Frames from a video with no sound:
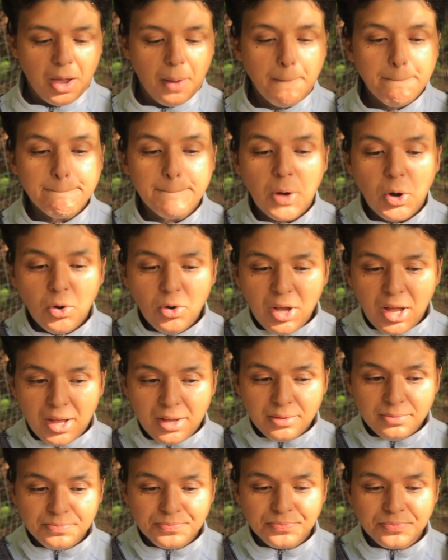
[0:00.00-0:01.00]

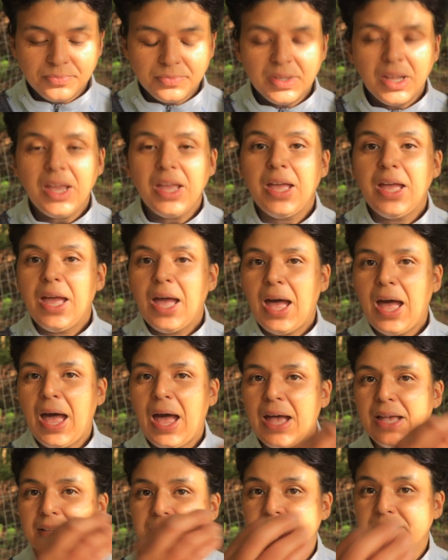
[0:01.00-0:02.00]
Mocha
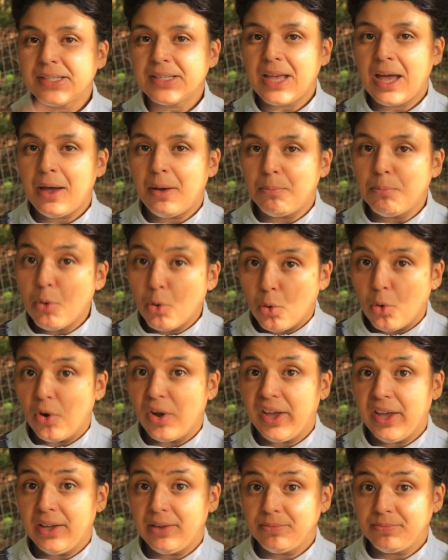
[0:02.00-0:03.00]
has a
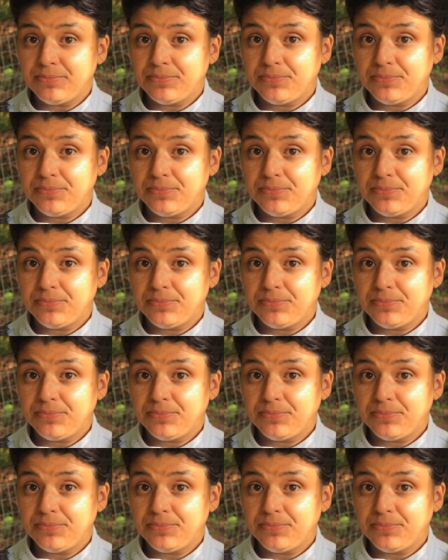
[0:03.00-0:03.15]
boy.